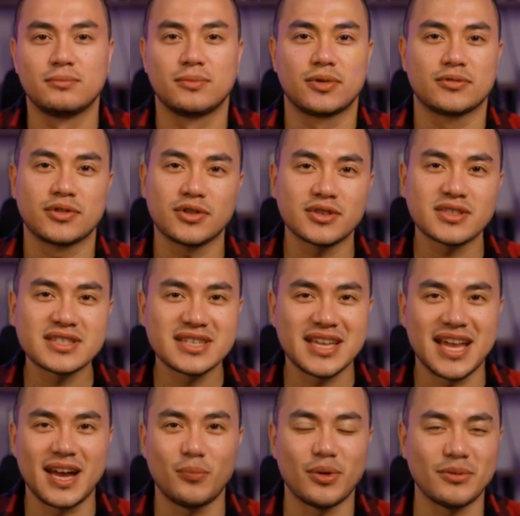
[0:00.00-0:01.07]
But first,
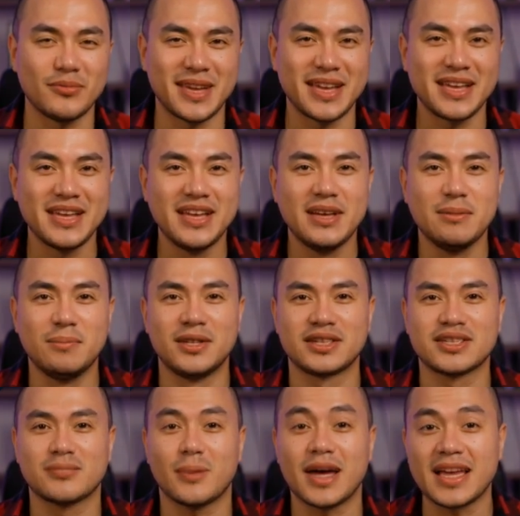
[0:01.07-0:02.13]
stay with me,
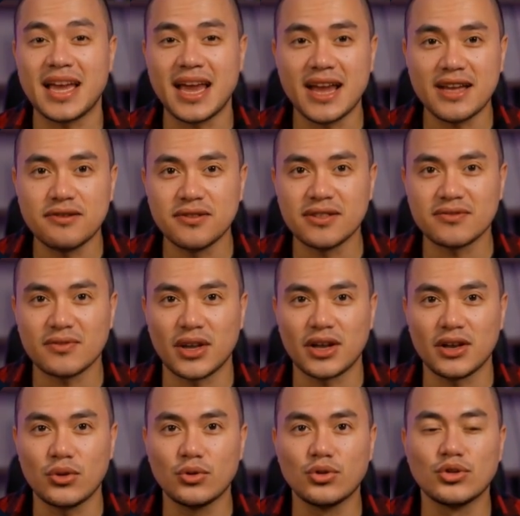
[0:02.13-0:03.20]
because by the end of this
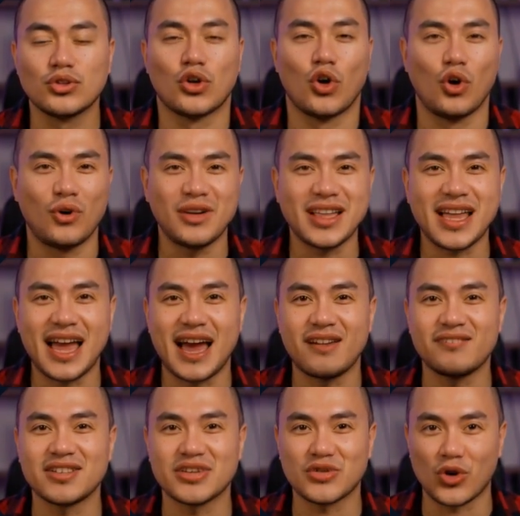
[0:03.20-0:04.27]
video, you'll already
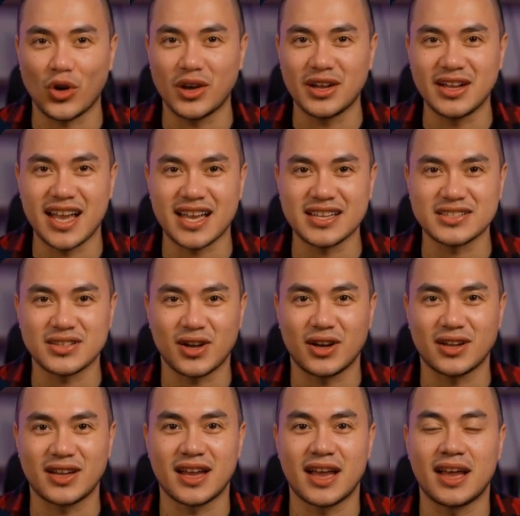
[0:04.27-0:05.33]
have a solid head
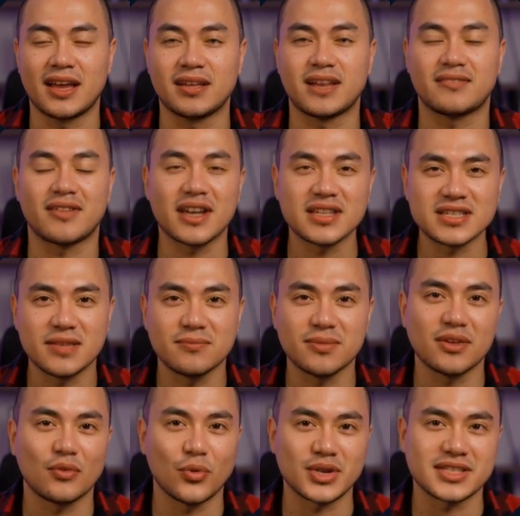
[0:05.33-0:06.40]
start, and I've got
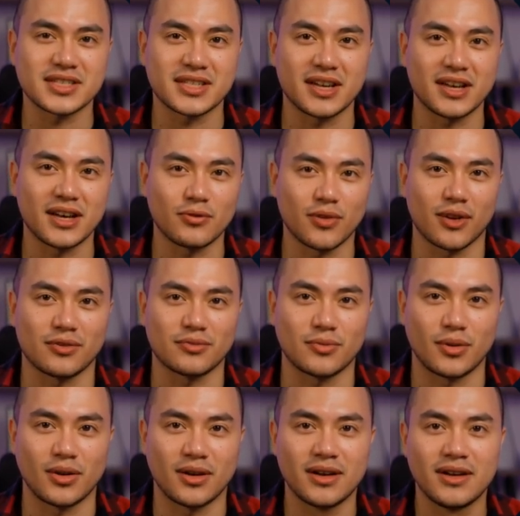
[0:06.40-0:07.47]
something worth sticking around
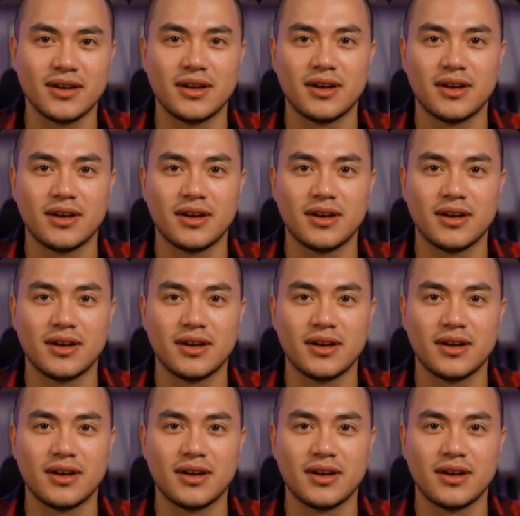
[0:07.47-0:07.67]
for.